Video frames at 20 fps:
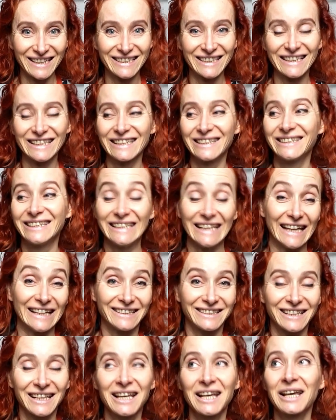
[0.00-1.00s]
it in
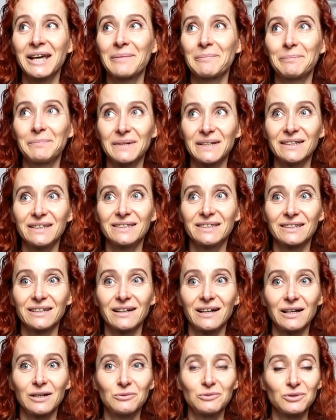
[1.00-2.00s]
yet. But
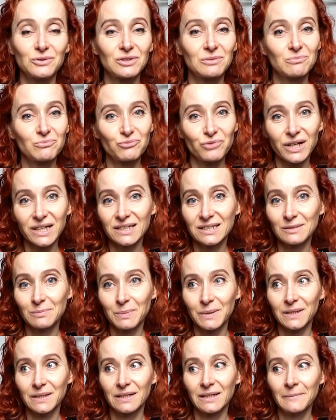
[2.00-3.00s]
I was impressed
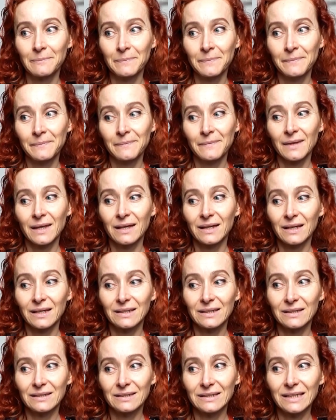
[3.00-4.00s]
by
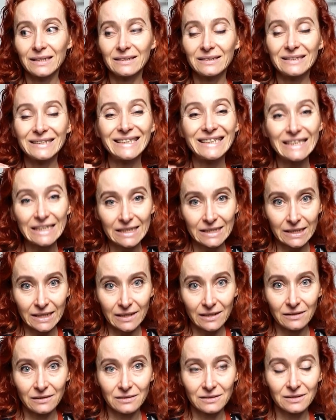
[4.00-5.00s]
the
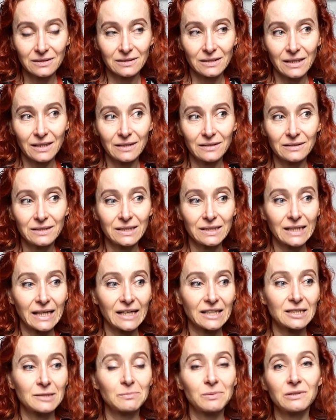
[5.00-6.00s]
details and the
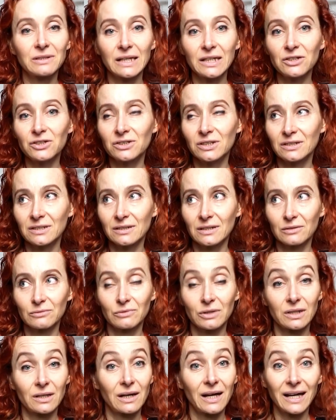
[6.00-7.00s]
explanations that
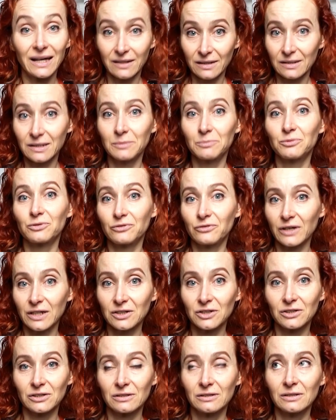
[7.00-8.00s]
were highly
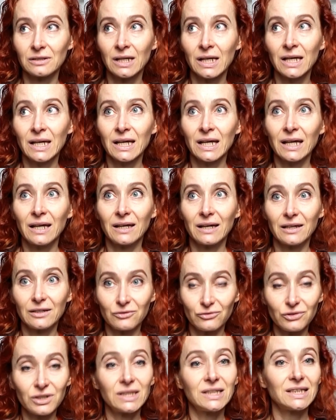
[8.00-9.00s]
professional.
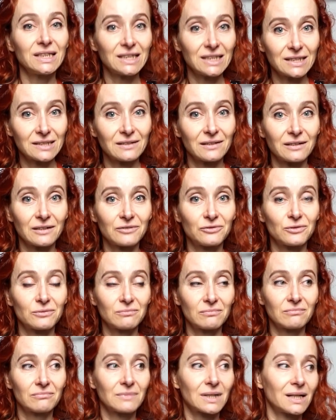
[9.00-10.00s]
It really is like
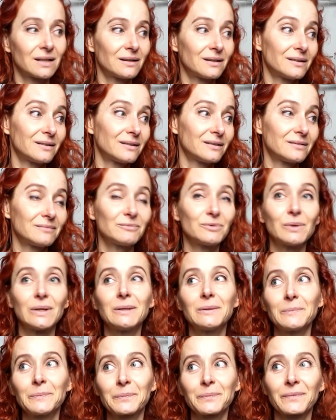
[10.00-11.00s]
from,
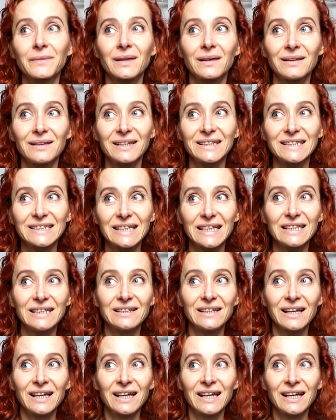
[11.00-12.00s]
well, let's
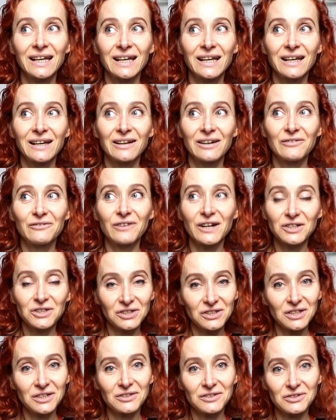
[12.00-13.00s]
say
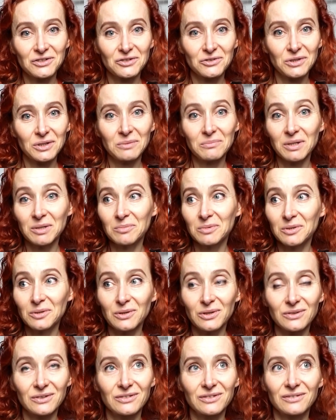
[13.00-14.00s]
fashion industry, maybe
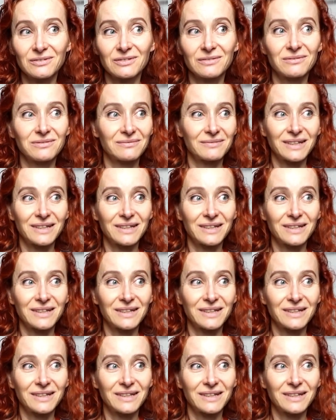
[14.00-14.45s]
not